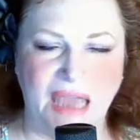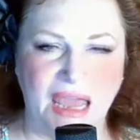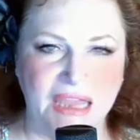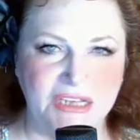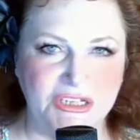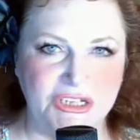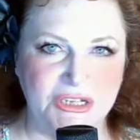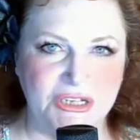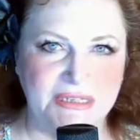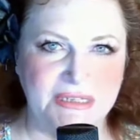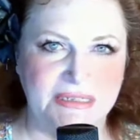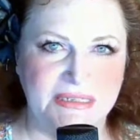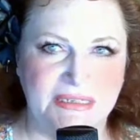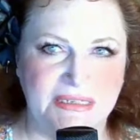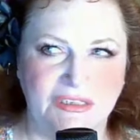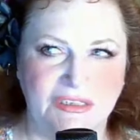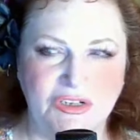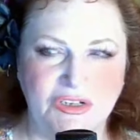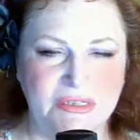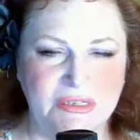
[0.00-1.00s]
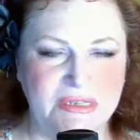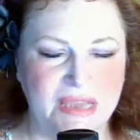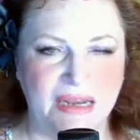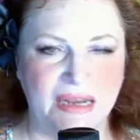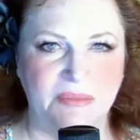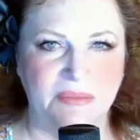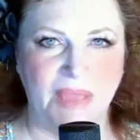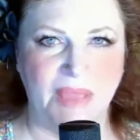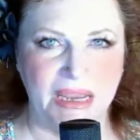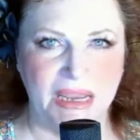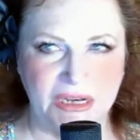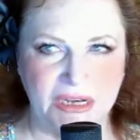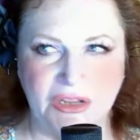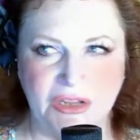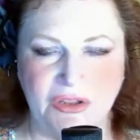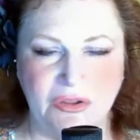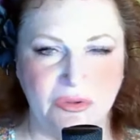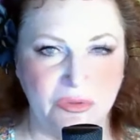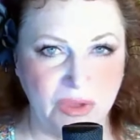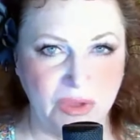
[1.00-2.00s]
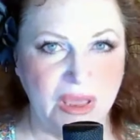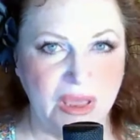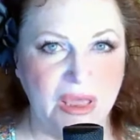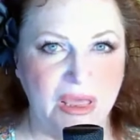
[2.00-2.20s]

I just looked at them and knew